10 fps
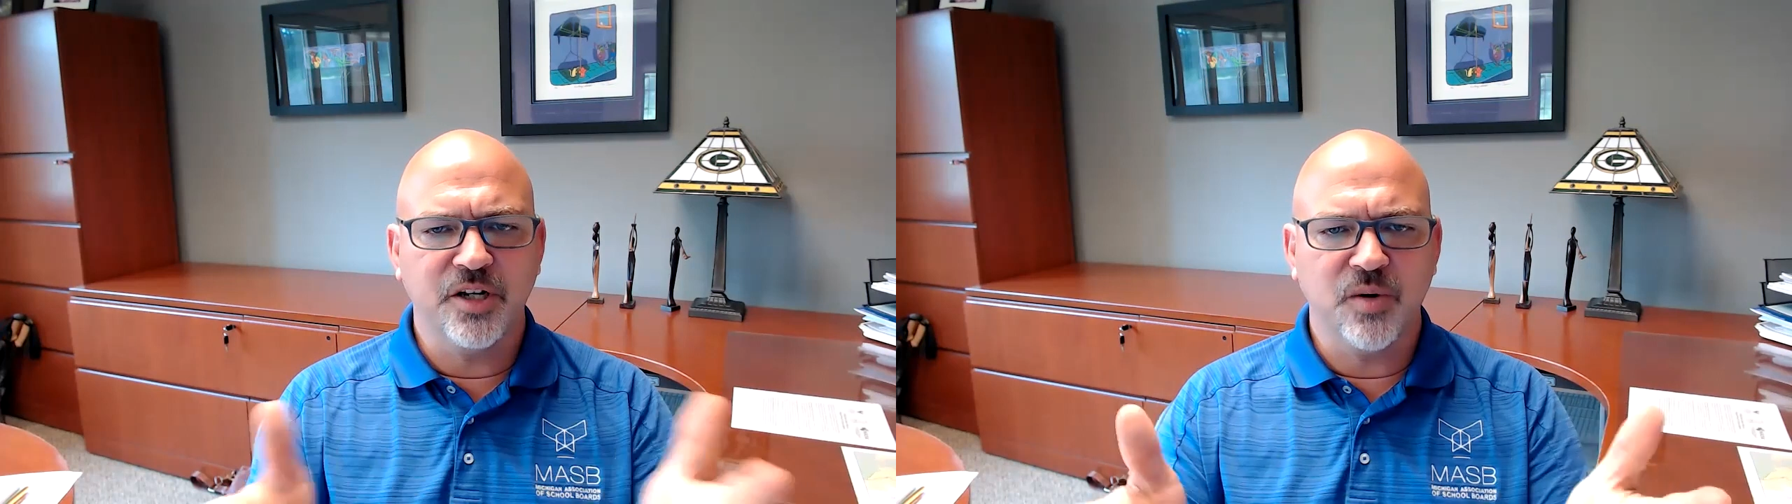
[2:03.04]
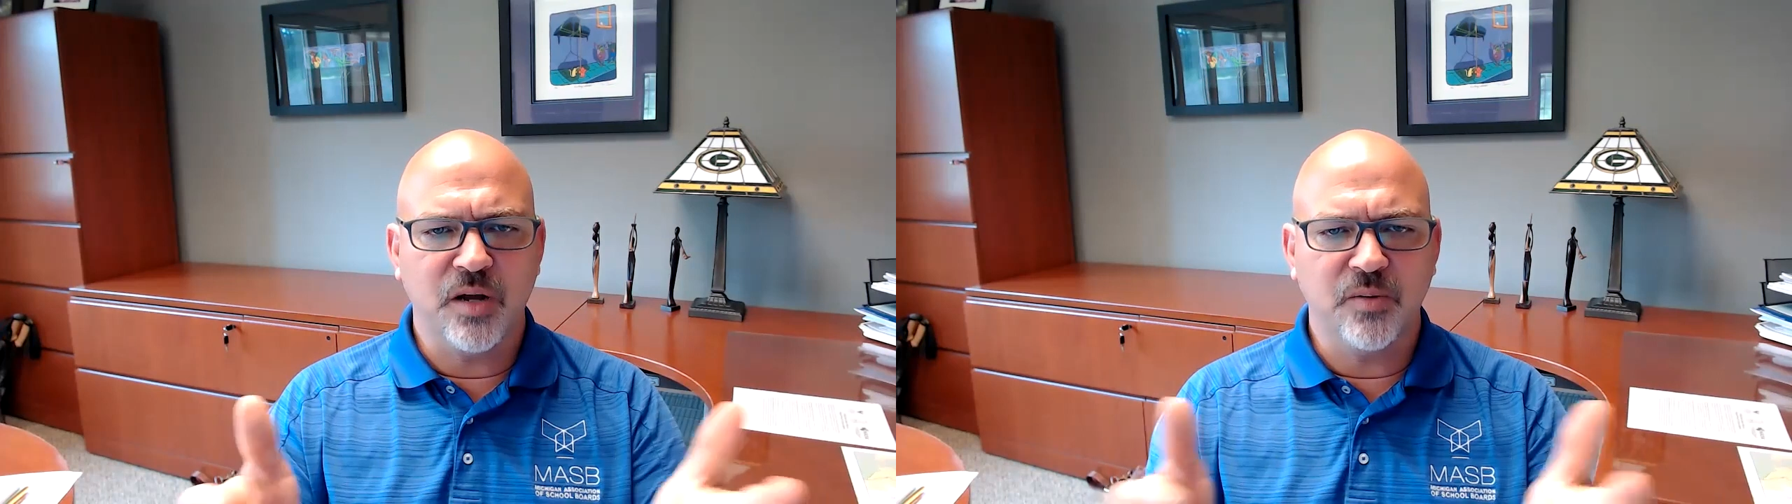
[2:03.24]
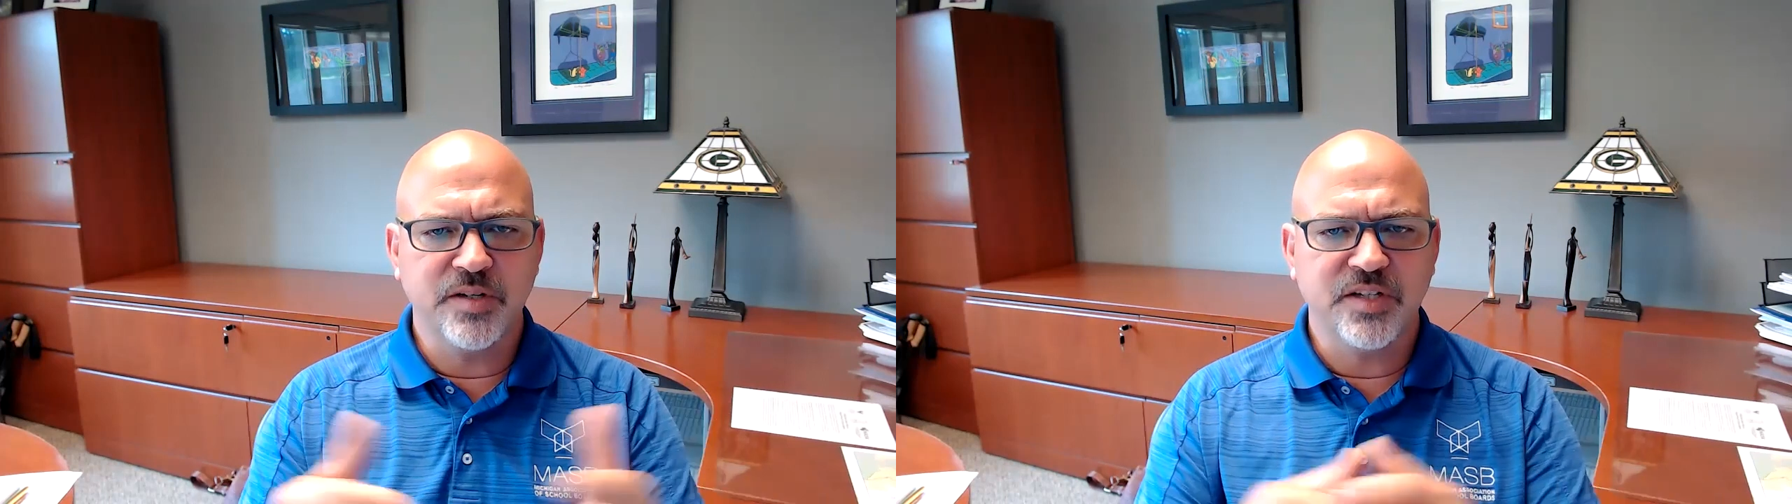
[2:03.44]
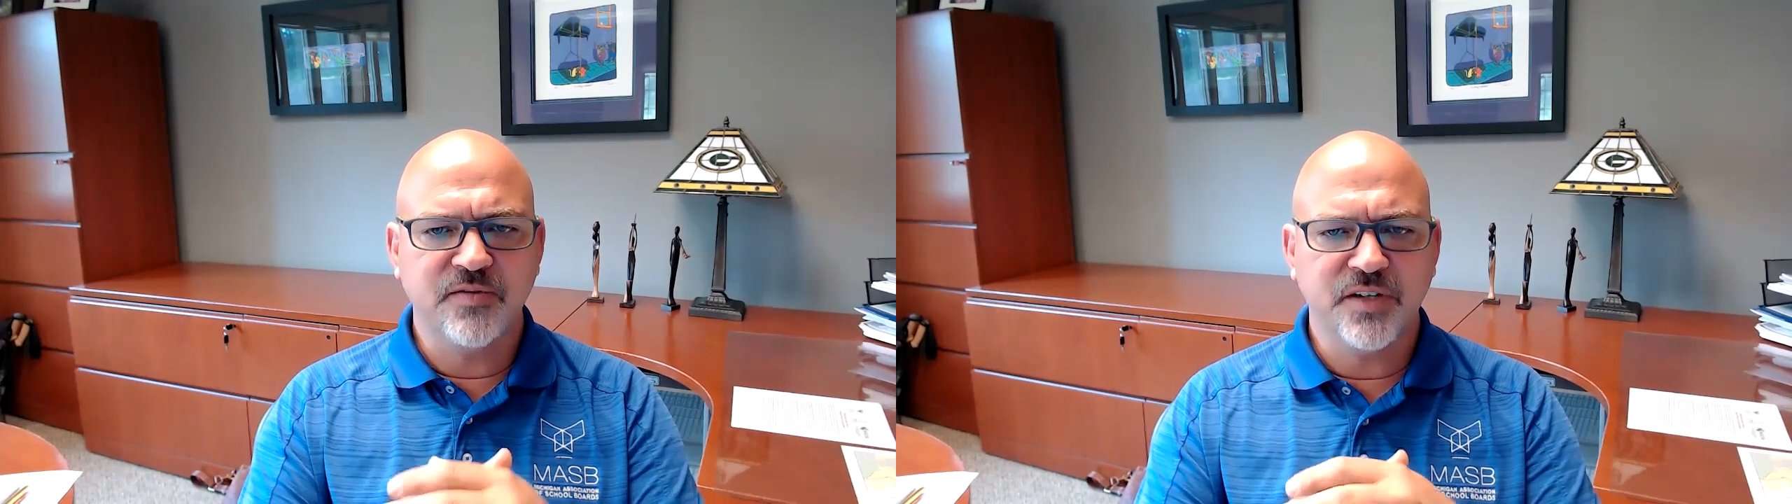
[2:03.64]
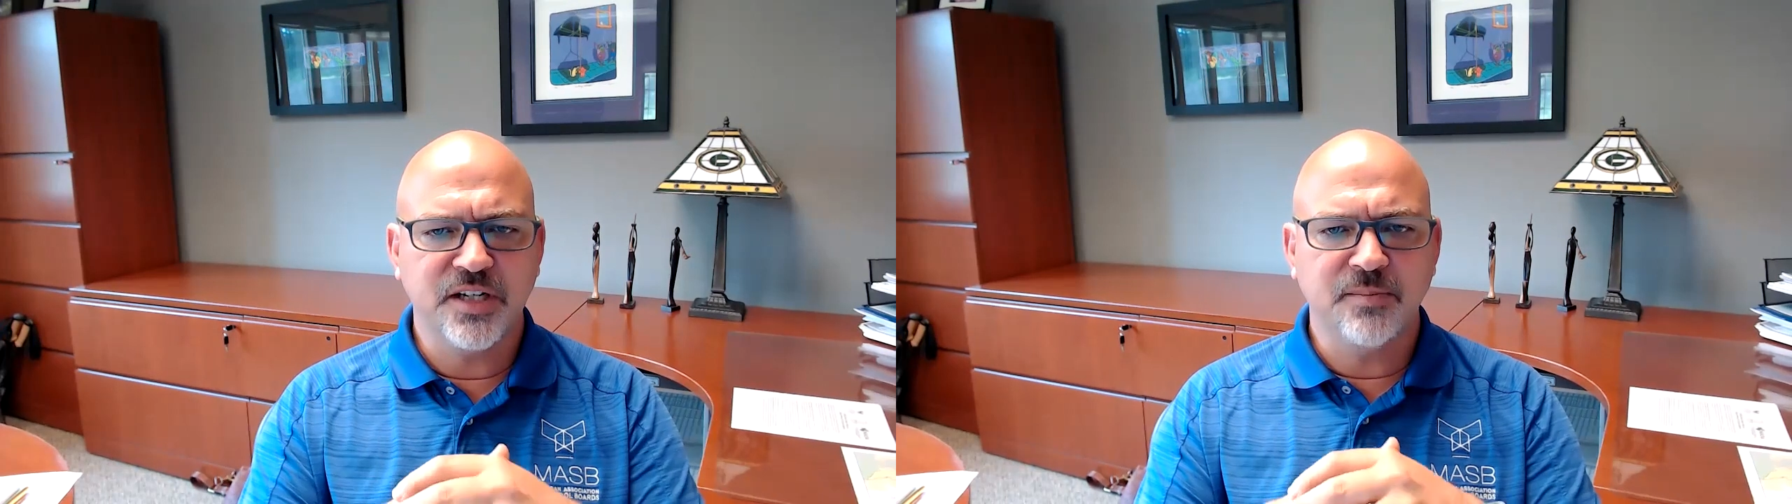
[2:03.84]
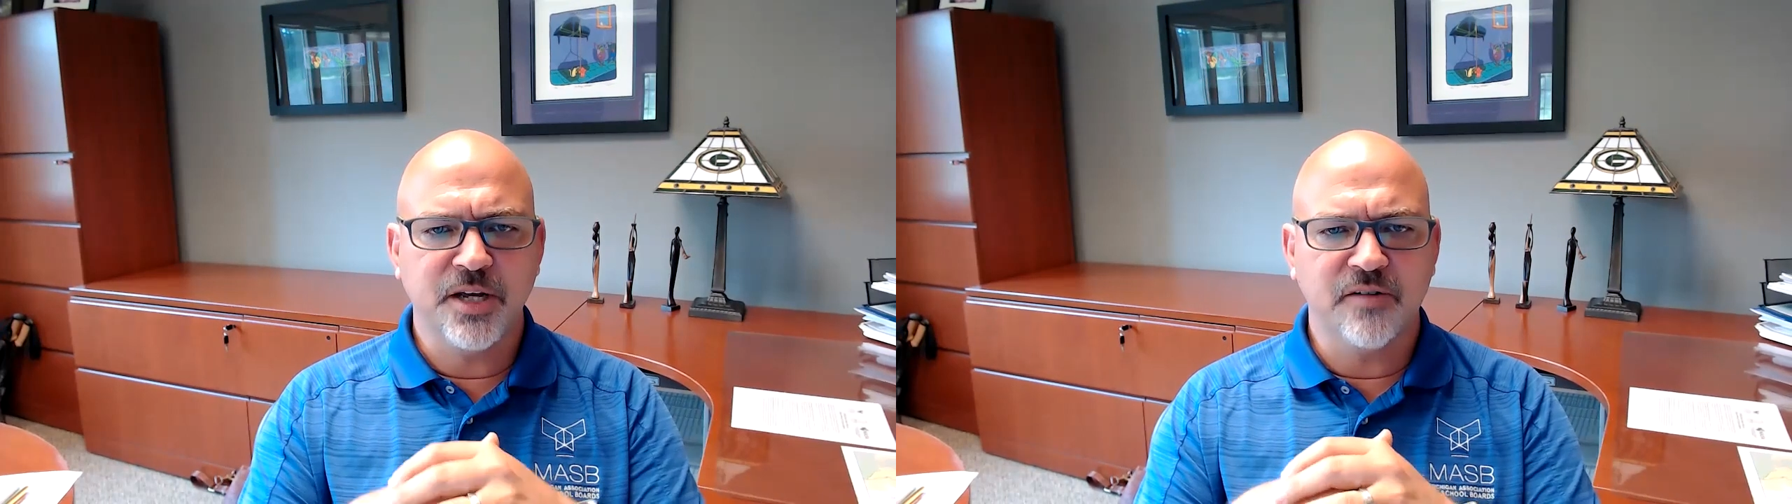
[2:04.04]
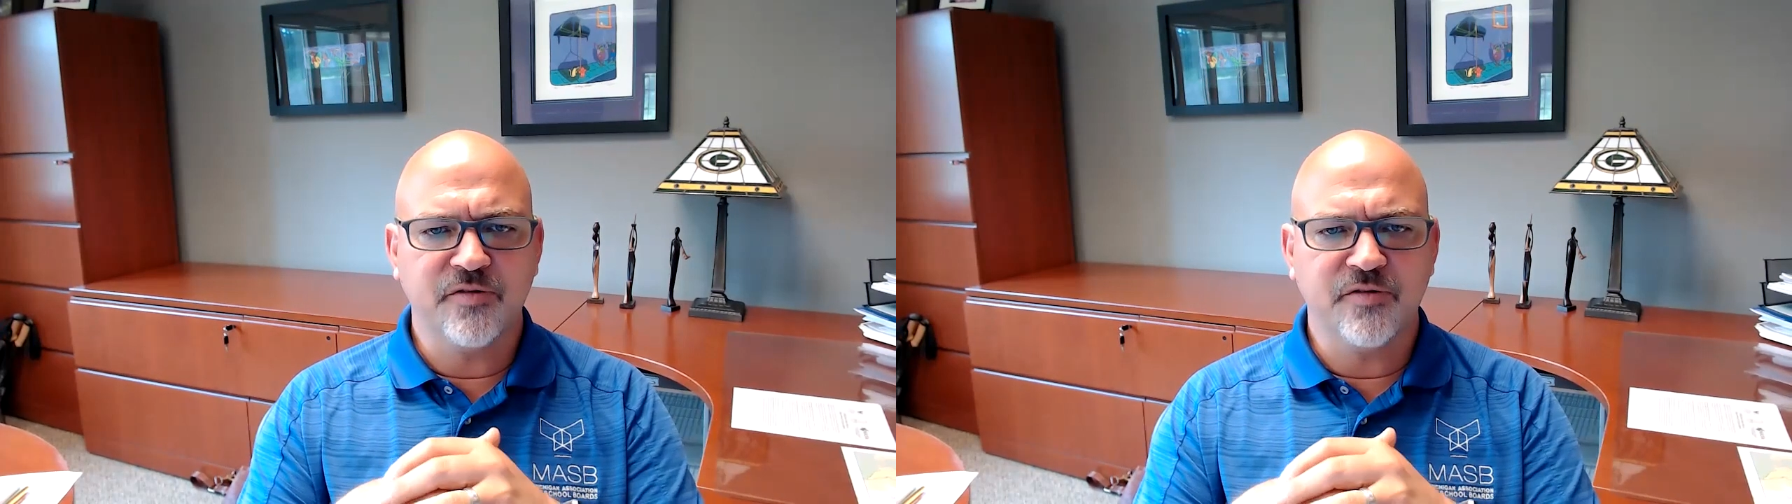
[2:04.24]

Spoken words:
you all received an email